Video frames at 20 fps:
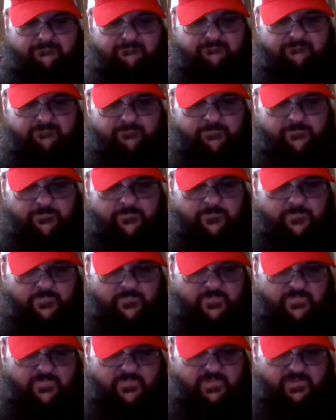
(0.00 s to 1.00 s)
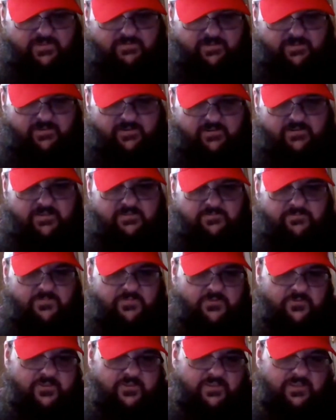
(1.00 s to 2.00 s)
just pull this off of here for the time
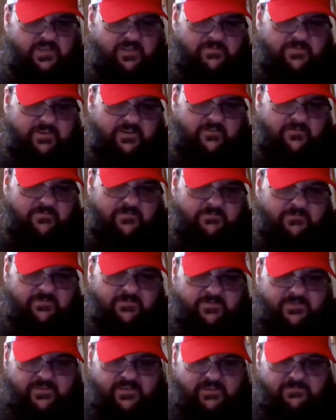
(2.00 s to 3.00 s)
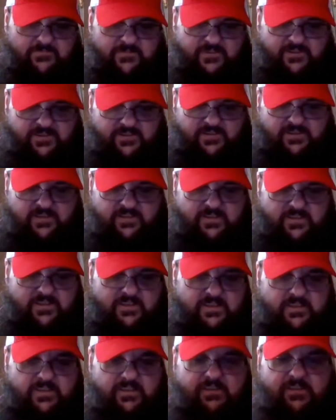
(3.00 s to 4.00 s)
being. And I'll show you guys what I'm talking about, by
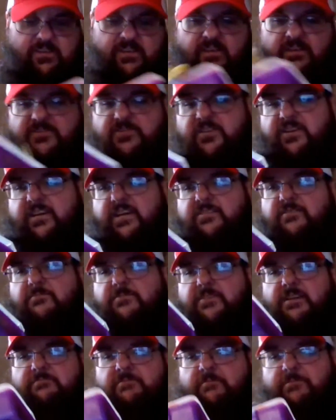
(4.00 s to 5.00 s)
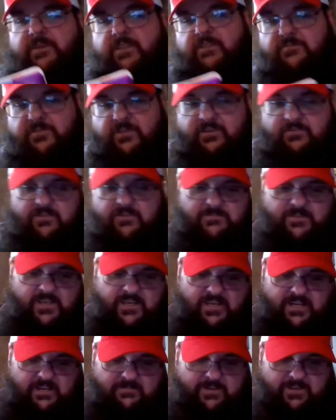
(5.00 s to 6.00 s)
the way, when I'm talking about different stuff. So if you
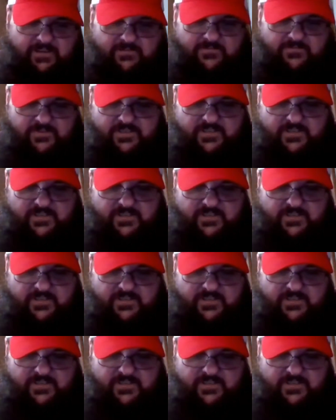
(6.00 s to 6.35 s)
leave